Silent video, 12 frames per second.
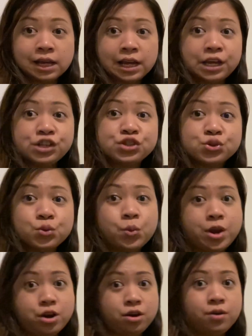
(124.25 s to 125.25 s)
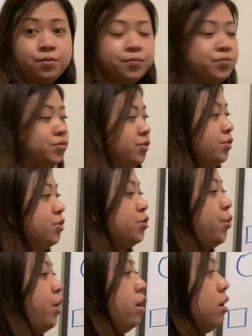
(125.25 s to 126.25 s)
A square.
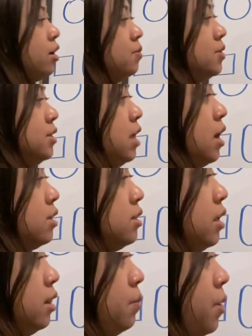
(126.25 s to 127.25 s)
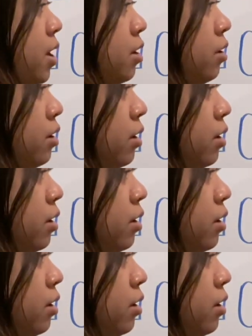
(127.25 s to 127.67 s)
Square comes next in the pattern.